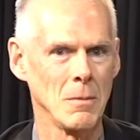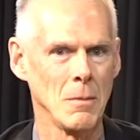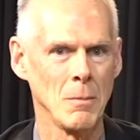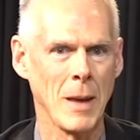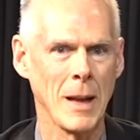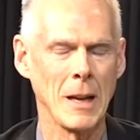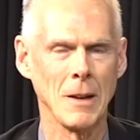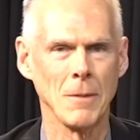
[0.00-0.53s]

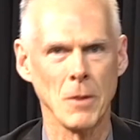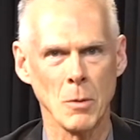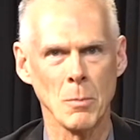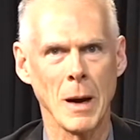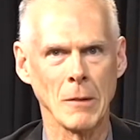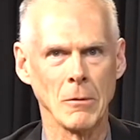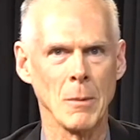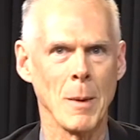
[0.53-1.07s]
Many of you
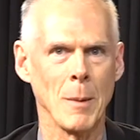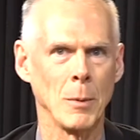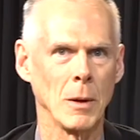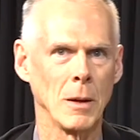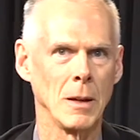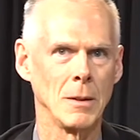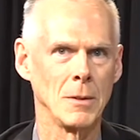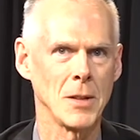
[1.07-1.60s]
might
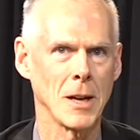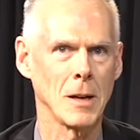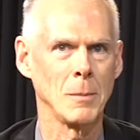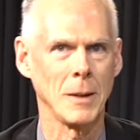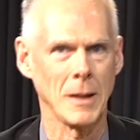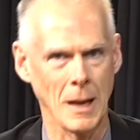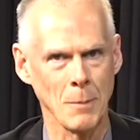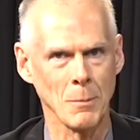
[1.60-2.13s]
remember a
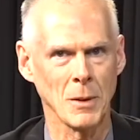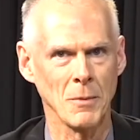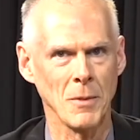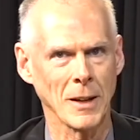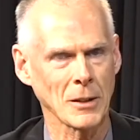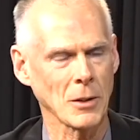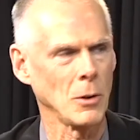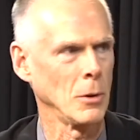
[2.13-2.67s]
gentleman named
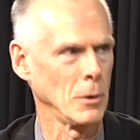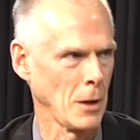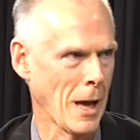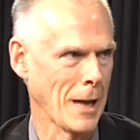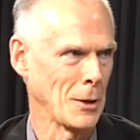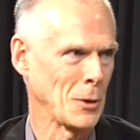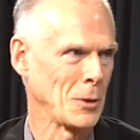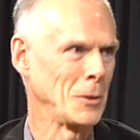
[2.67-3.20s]
Victor
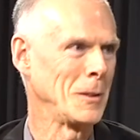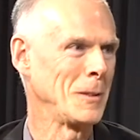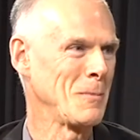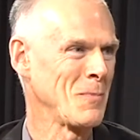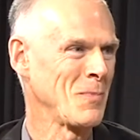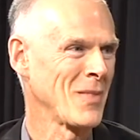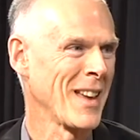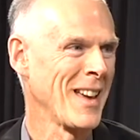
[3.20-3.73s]
Oladokun.
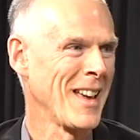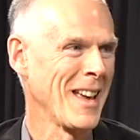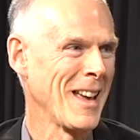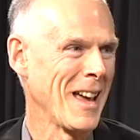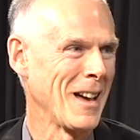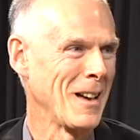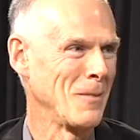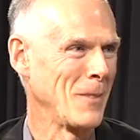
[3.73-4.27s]

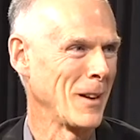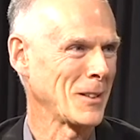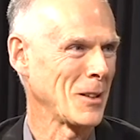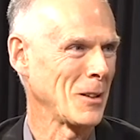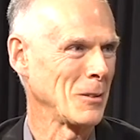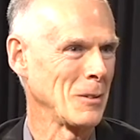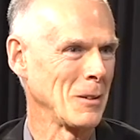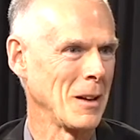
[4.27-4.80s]

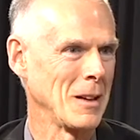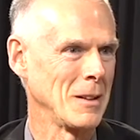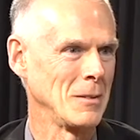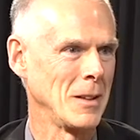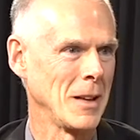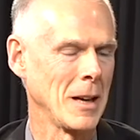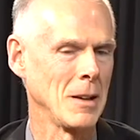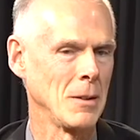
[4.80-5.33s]
Victor
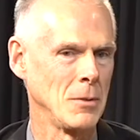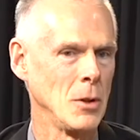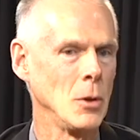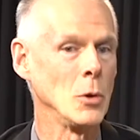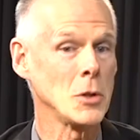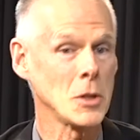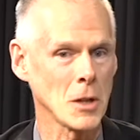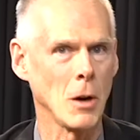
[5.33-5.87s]
did a
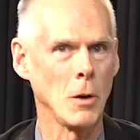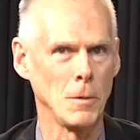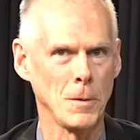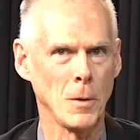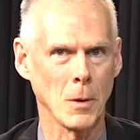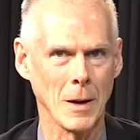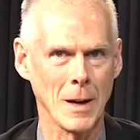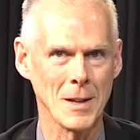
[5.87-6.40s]
news show
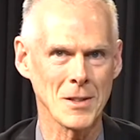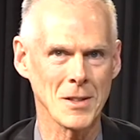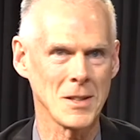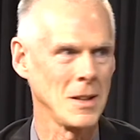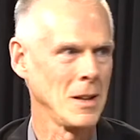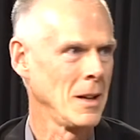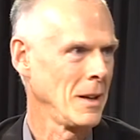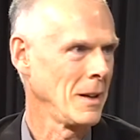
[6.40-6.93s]
for
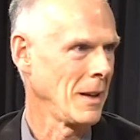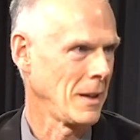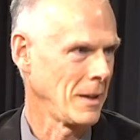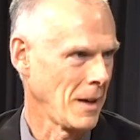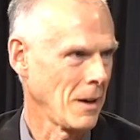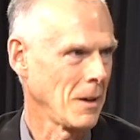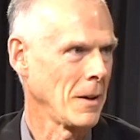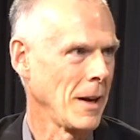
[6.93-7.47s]
us.
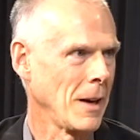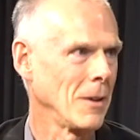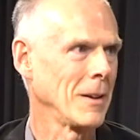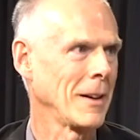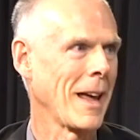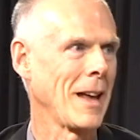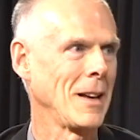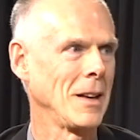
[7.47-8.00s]
It aired here
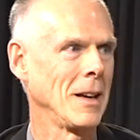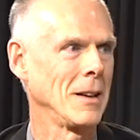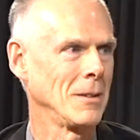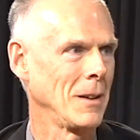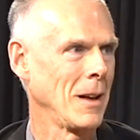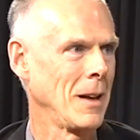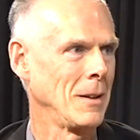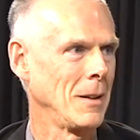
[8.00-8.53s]
in
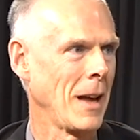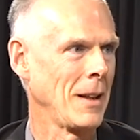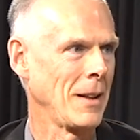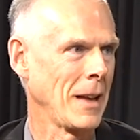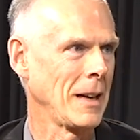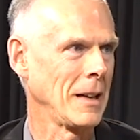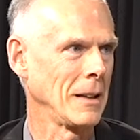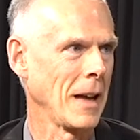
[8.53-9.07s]
Kenya,
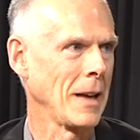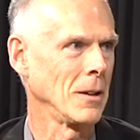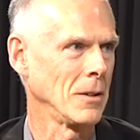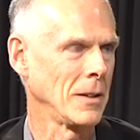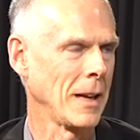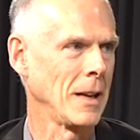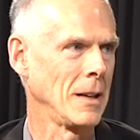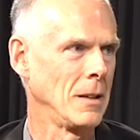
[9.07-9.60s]
and then he
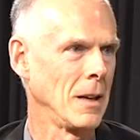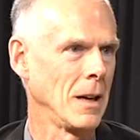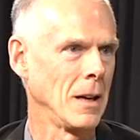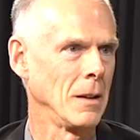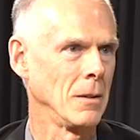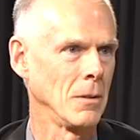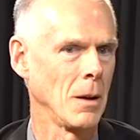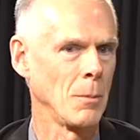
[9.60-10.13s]
later did
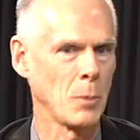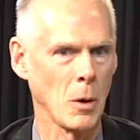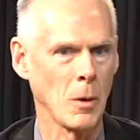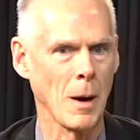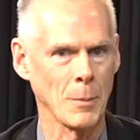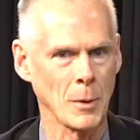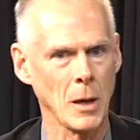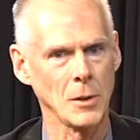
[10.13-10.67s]
a
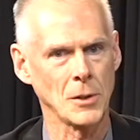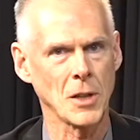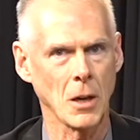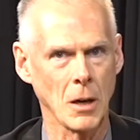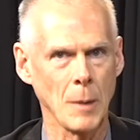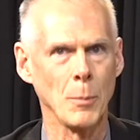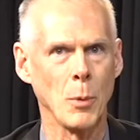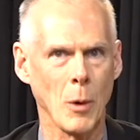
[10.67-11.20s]
program called
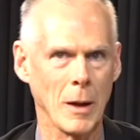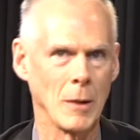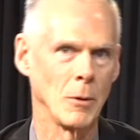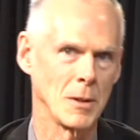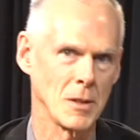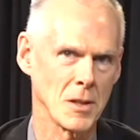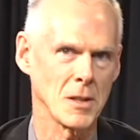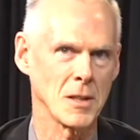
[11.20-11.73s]
Turning
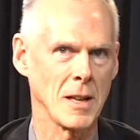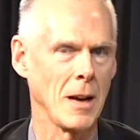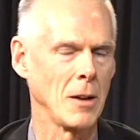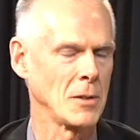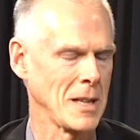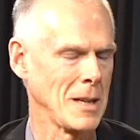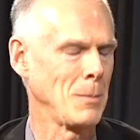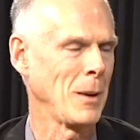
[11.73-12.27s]
Point, which is
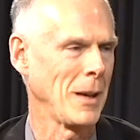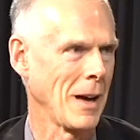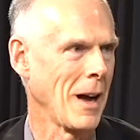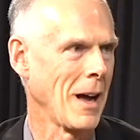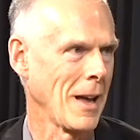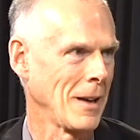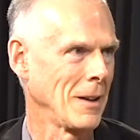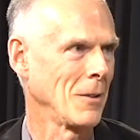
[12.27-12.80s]
now
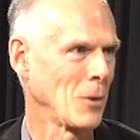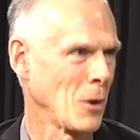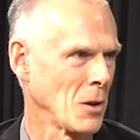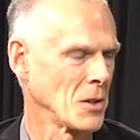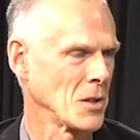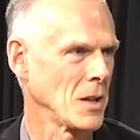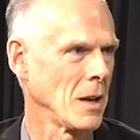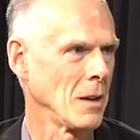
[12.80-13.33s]
TPI, and of
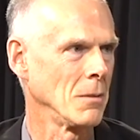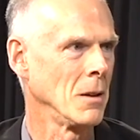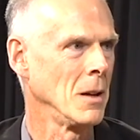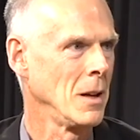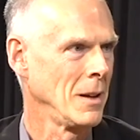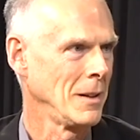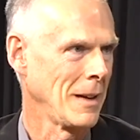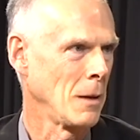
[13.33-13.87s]
course
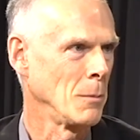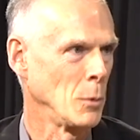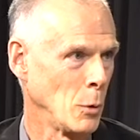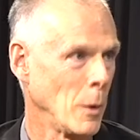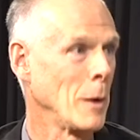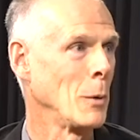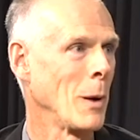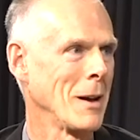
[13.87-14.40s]
now
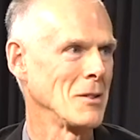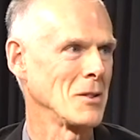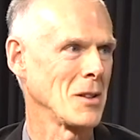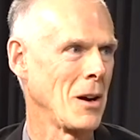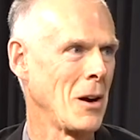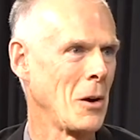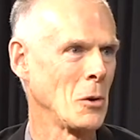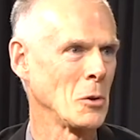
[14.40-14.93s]
Muiwa
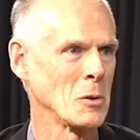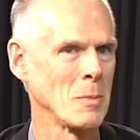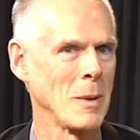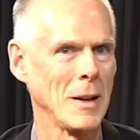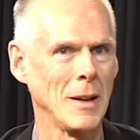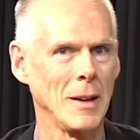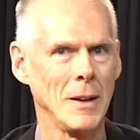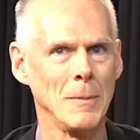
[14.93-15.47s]
is the host.
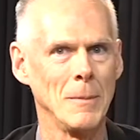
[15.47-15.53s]
But